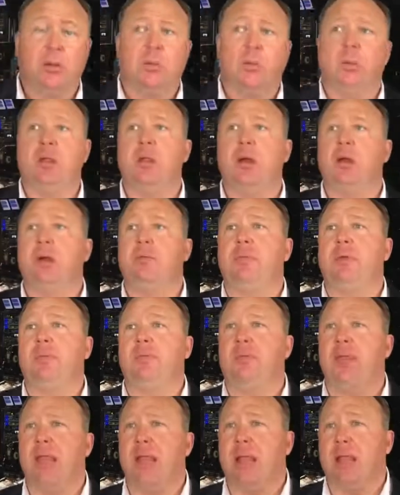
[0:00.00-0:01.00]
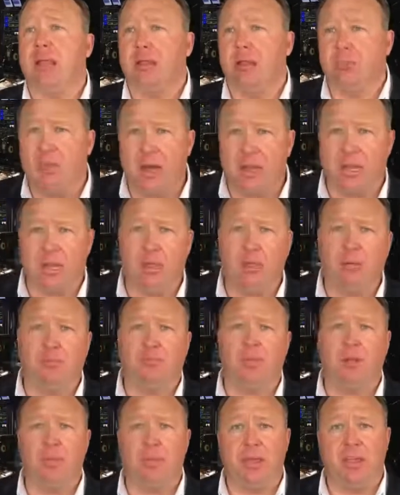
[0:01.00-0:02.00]
We know that they got the money
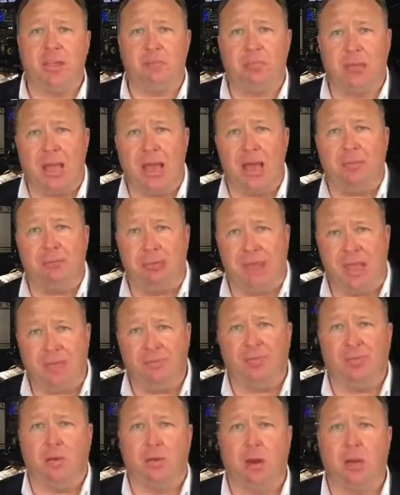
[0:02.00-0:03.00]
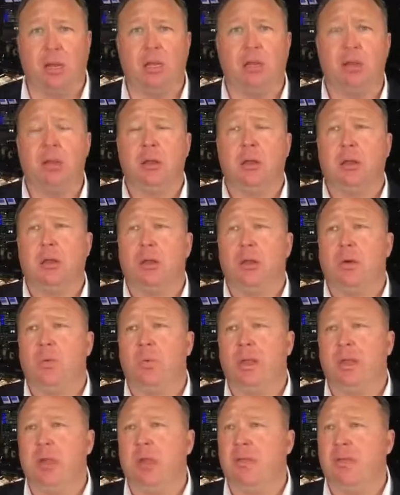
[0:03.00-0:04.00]
from the FBI to pay for it.
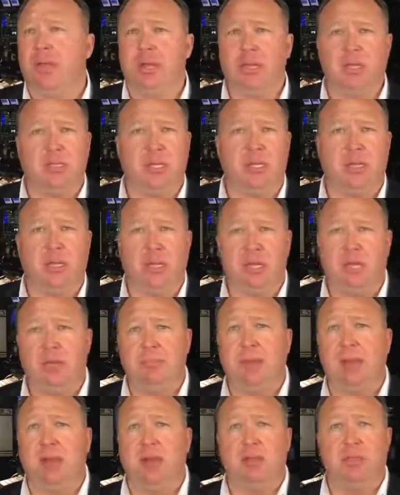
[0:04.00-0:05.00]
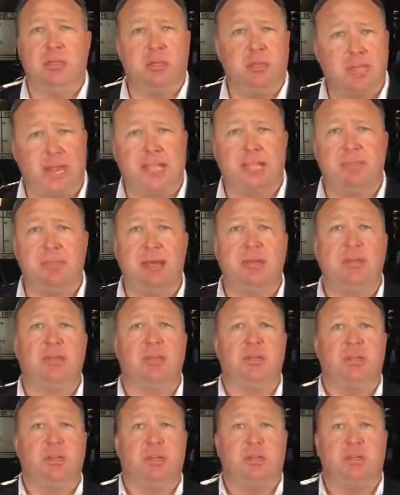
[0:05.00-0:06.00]
We know that he's in the emails and the text
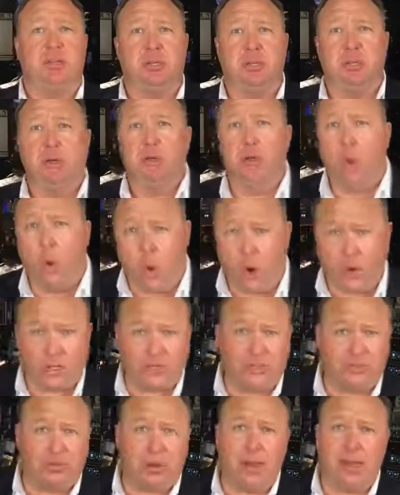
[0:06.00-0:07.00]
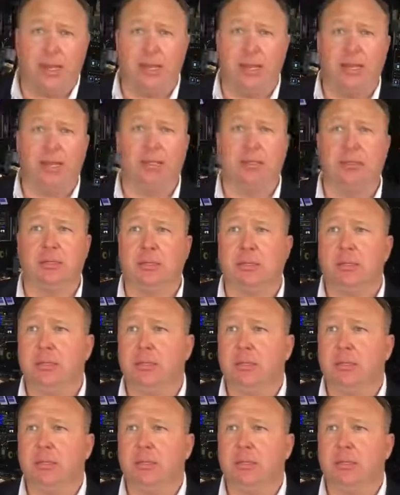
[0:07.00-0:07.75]
messages orchestrating and